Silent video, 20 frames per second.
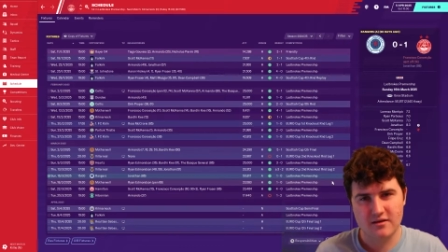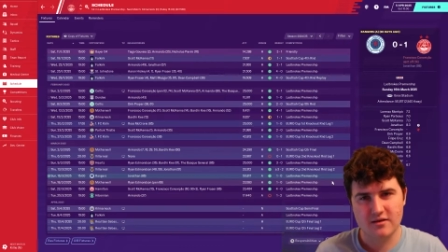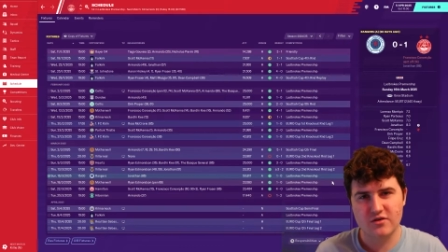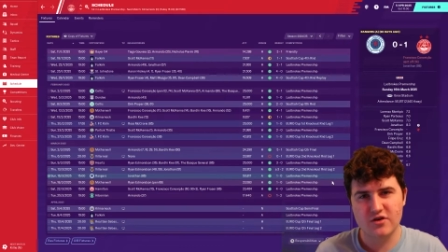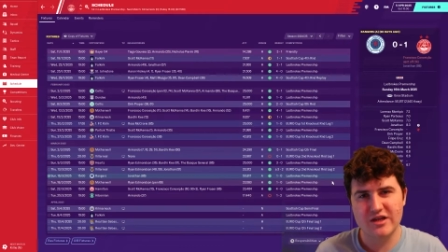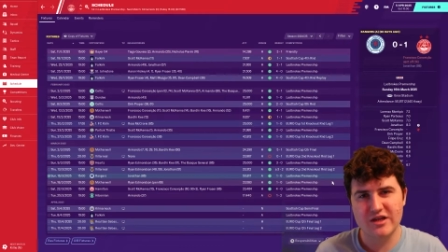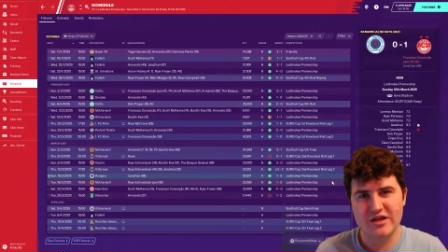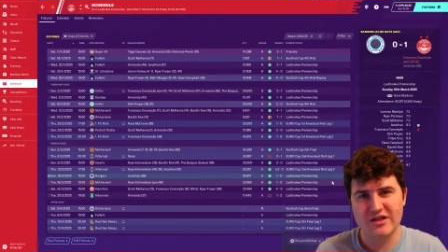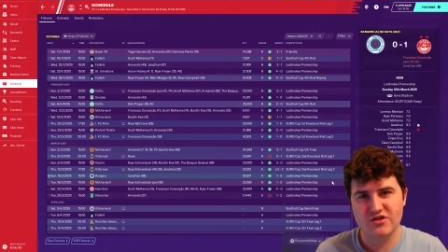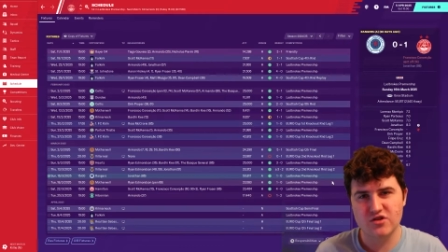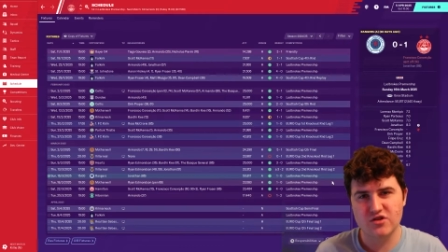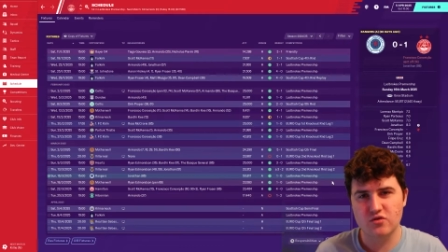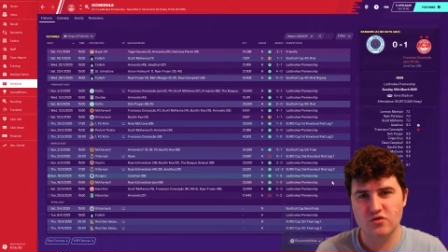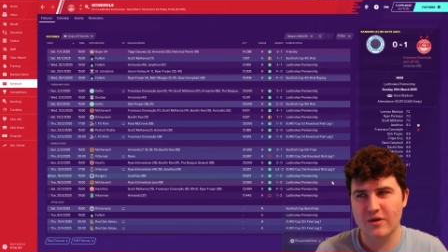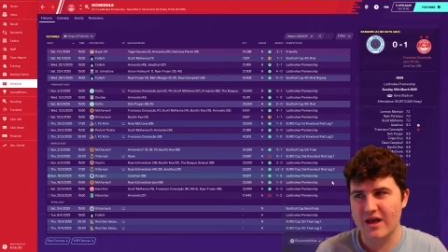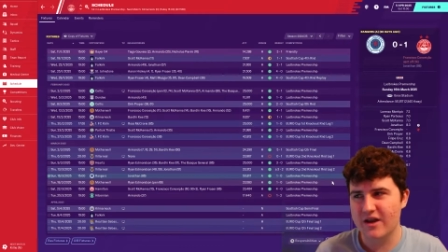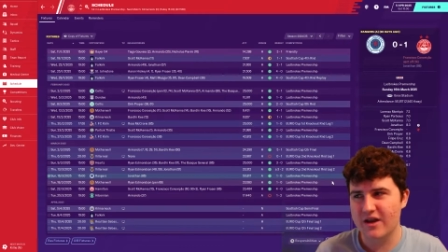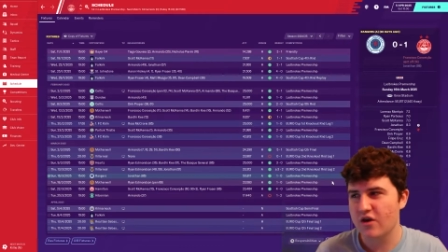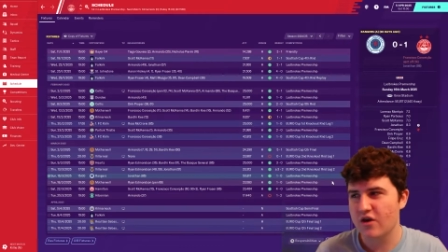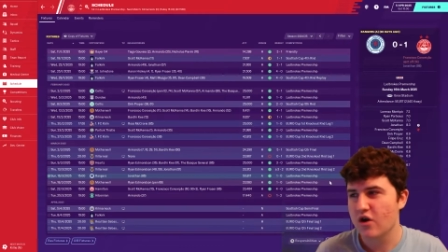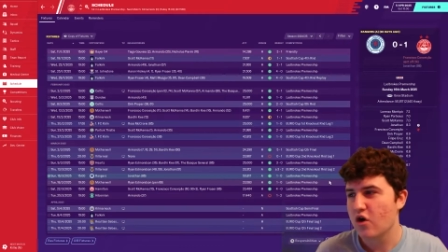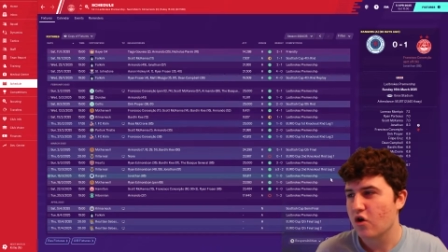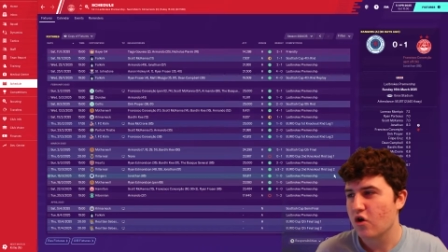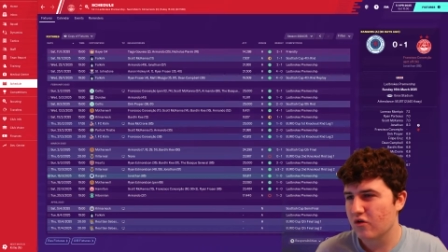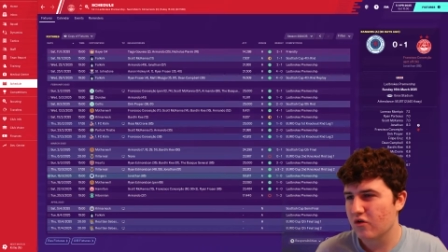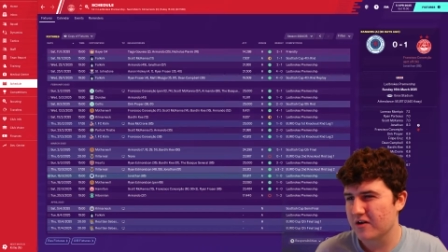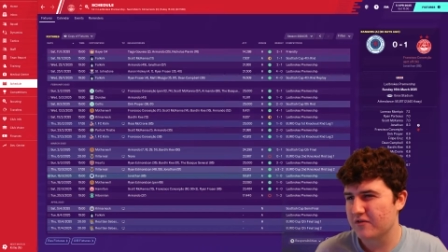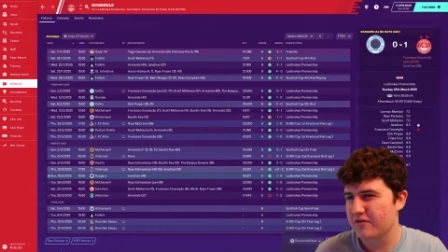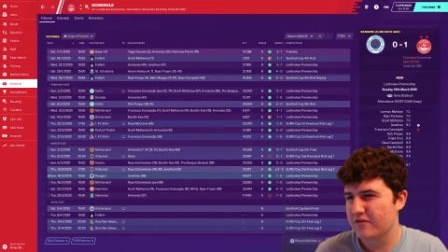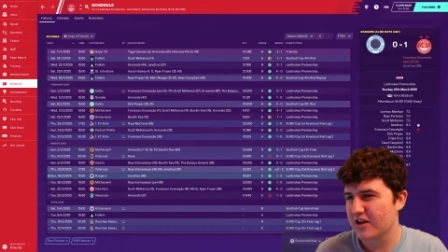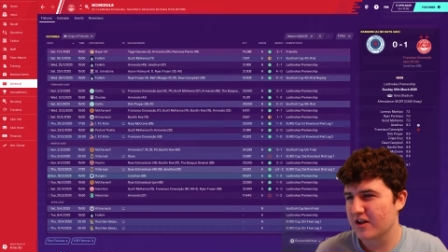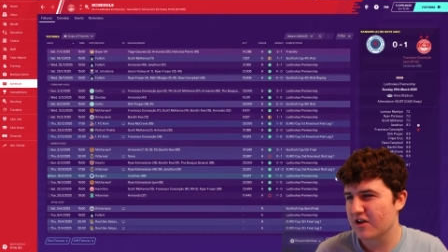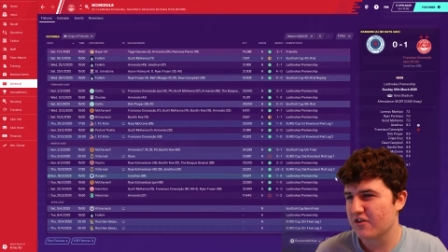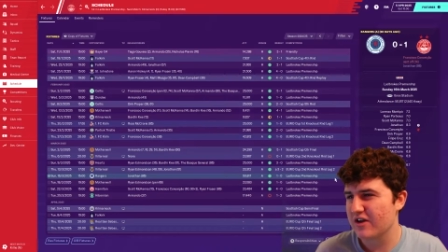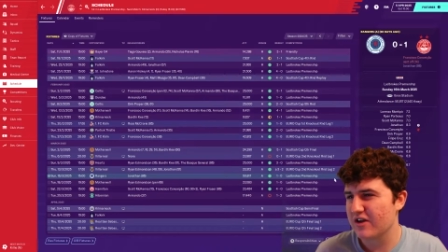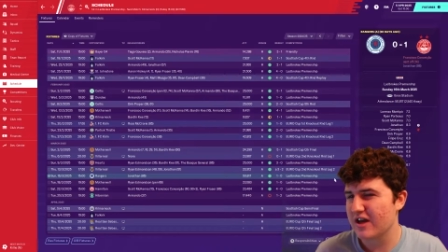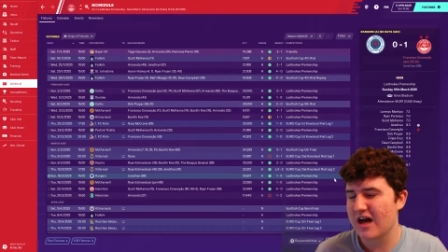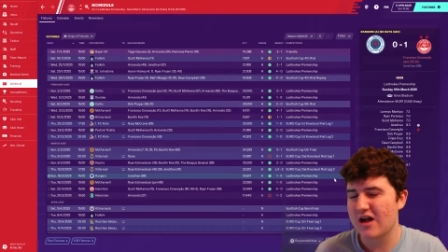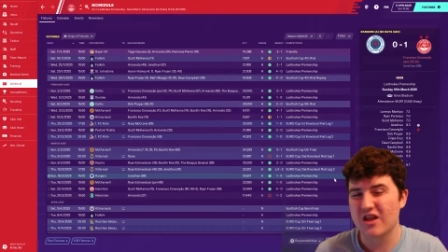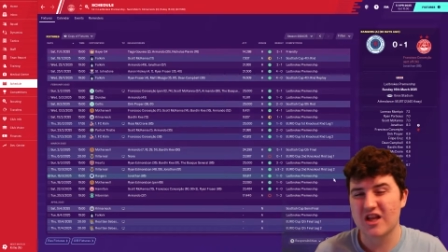3-2 win over
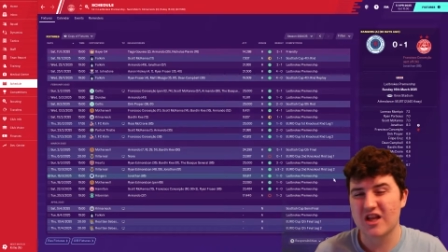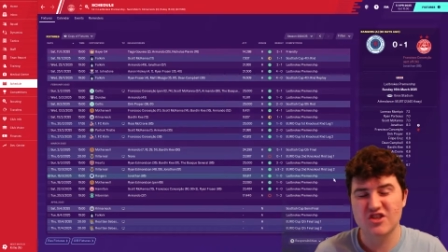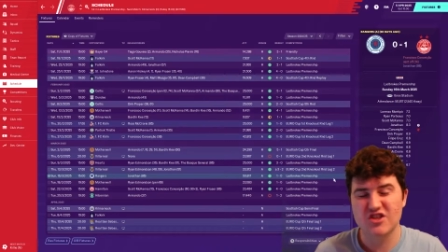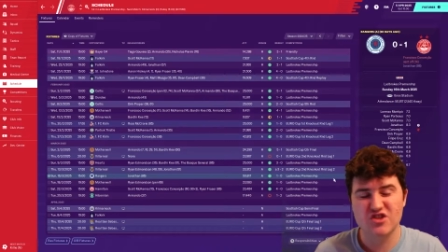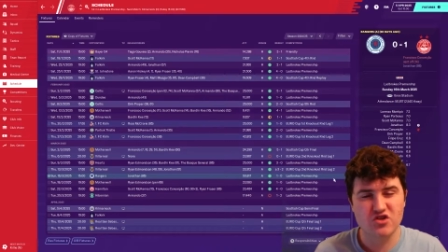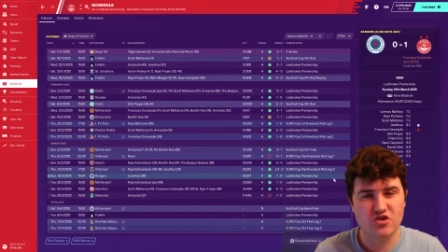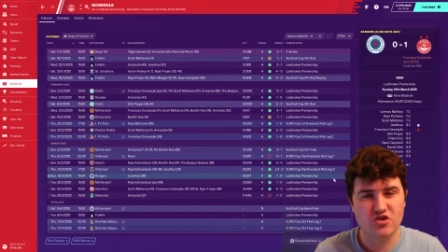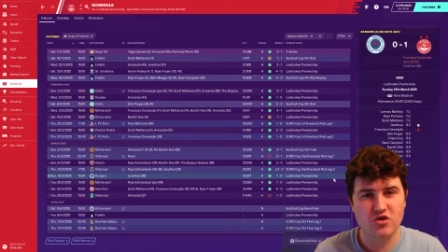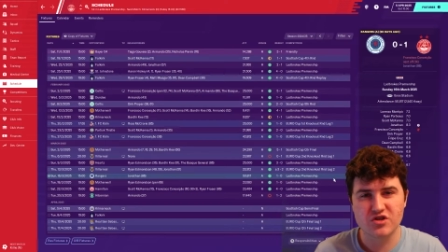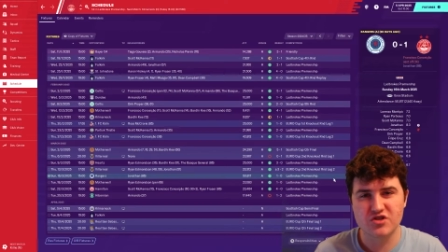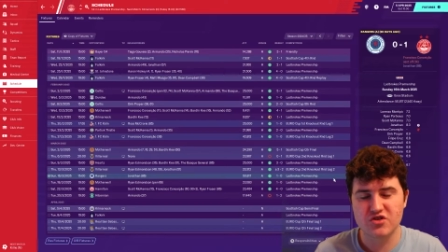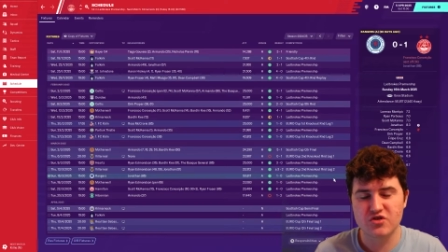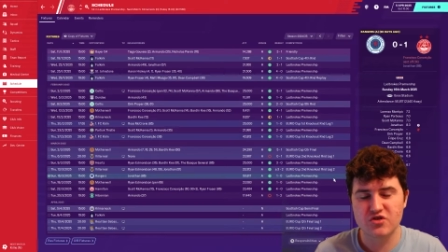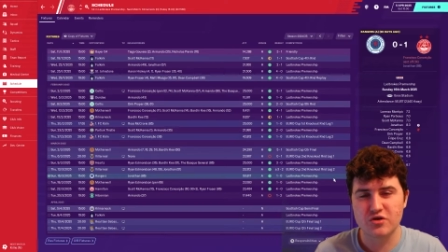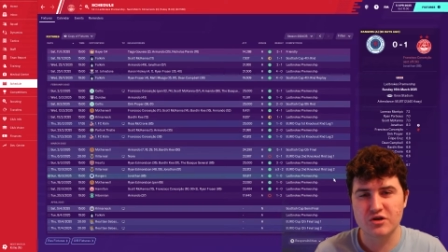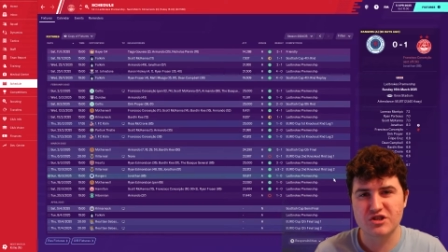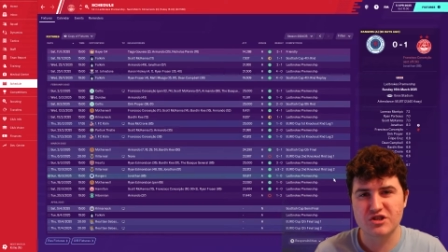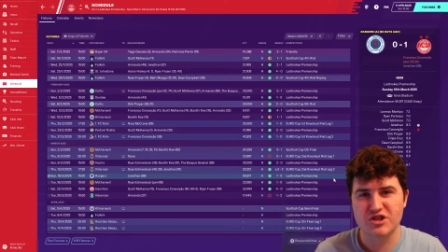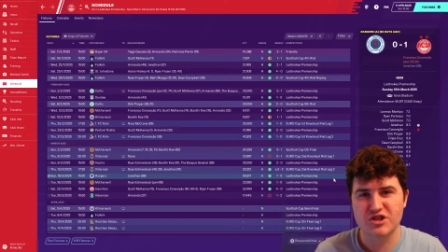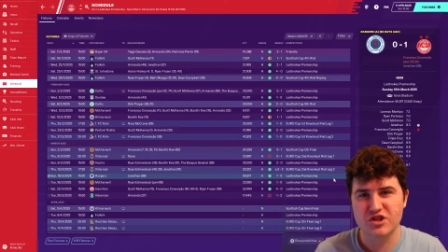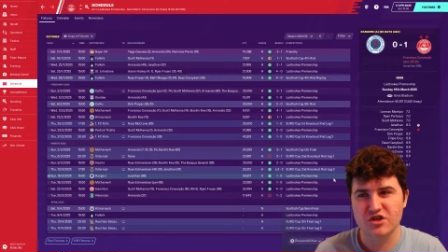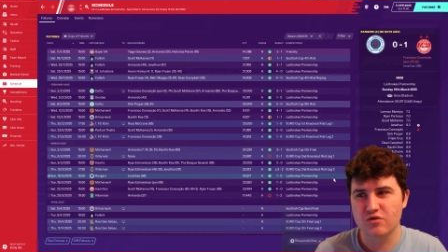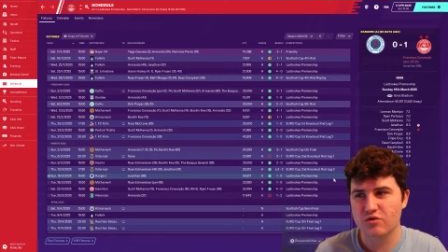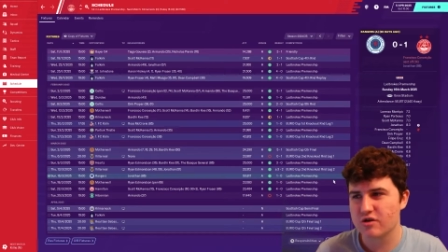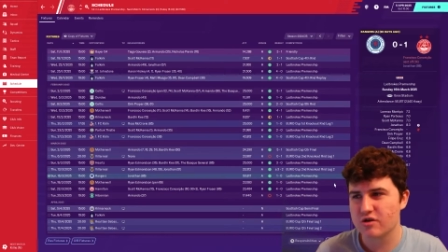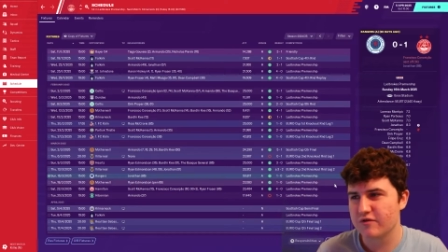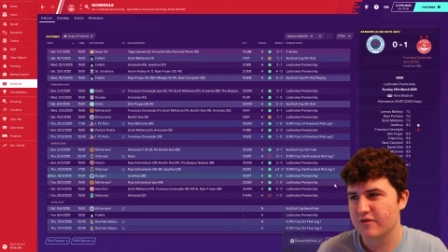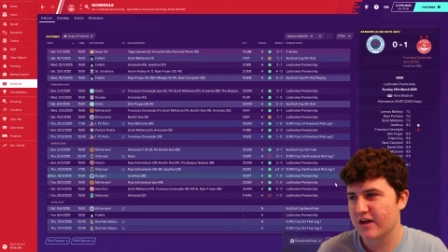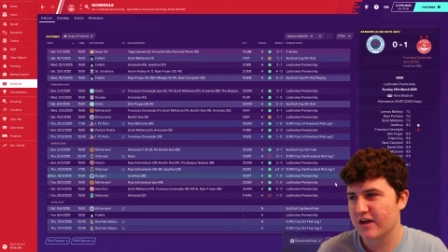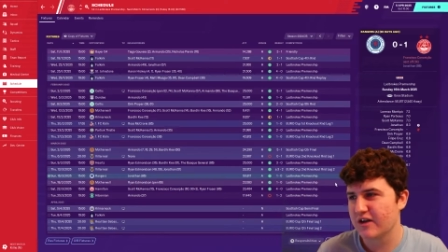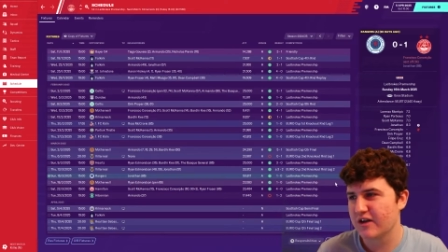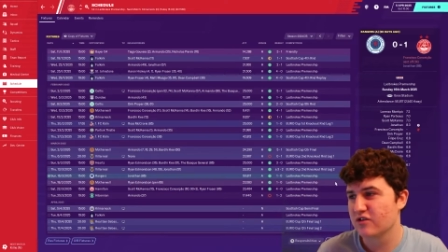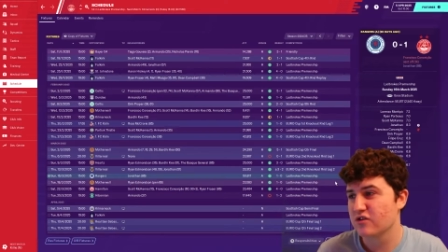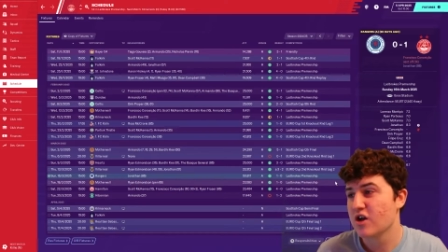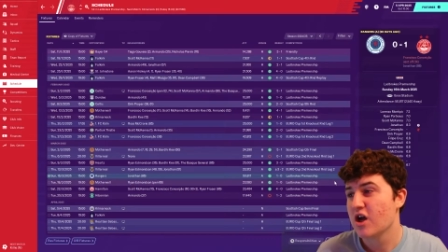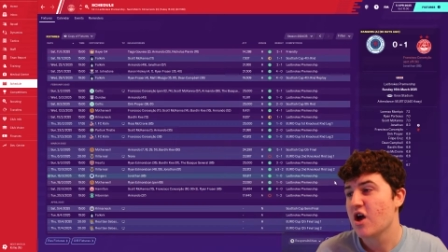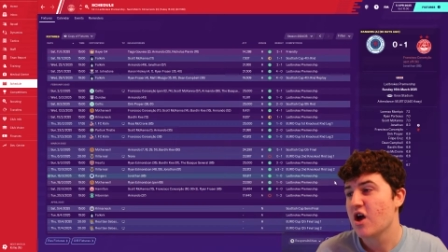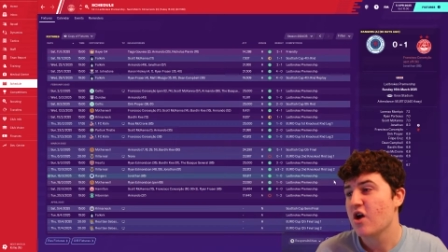Villarreal that saw us through into the quarterfinal.